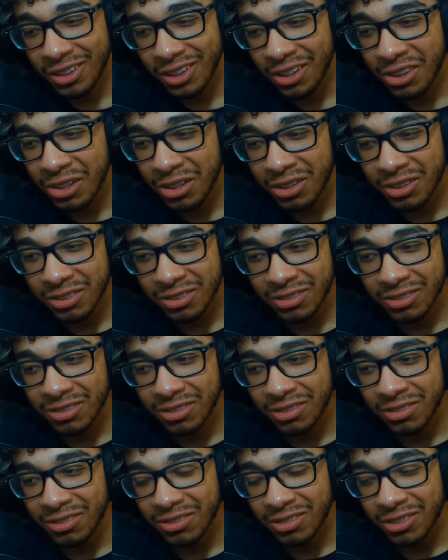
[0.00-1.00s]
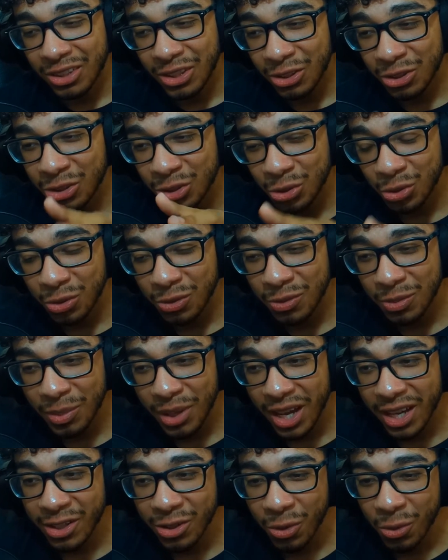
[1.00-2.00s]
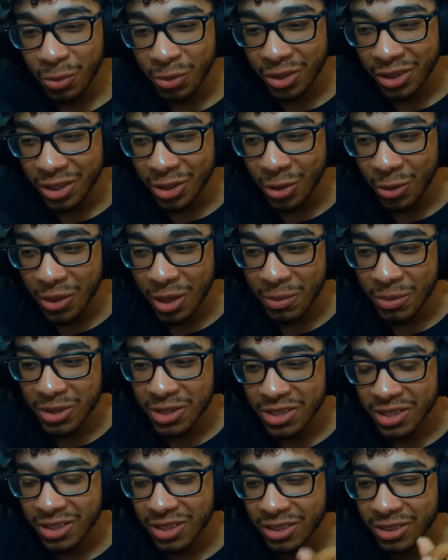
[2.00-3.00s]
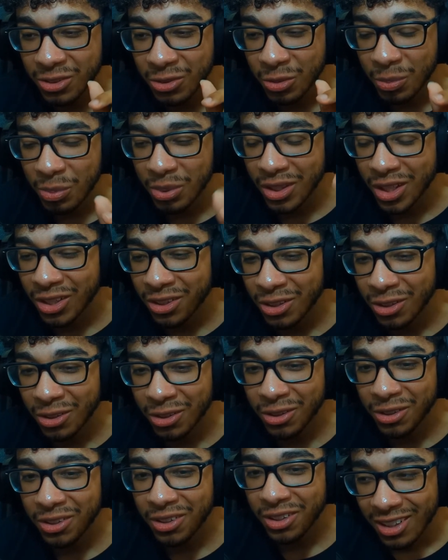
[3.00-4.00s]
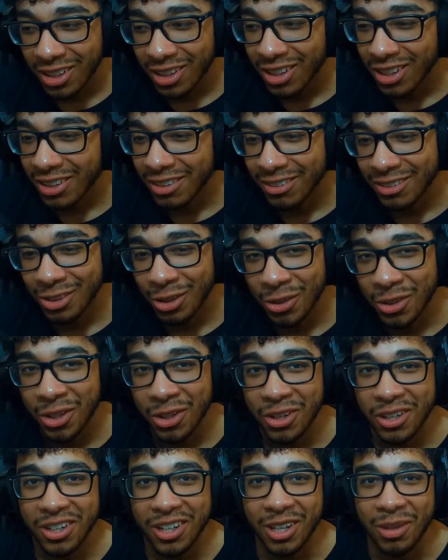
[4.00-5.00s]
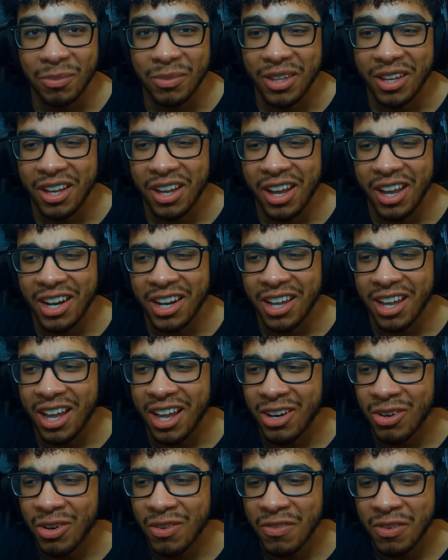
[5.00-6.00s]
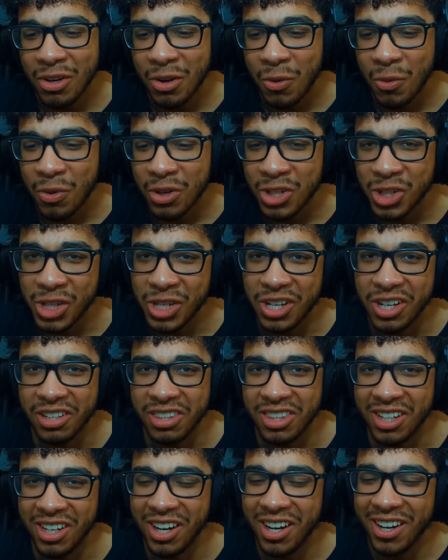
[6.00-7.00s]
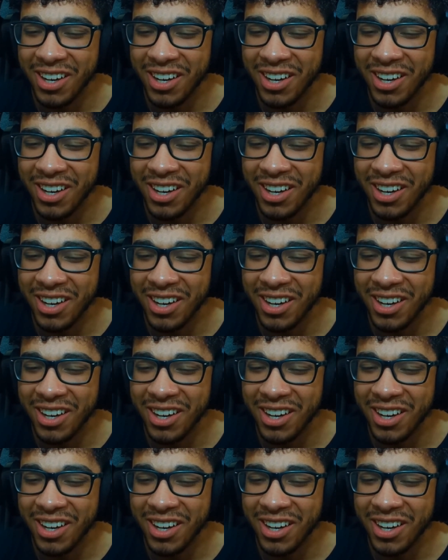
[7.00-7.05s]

the other, there's two of them I don't really know that much. The little blonde girl. Uh, don't know her name. And I don't even know when she got there.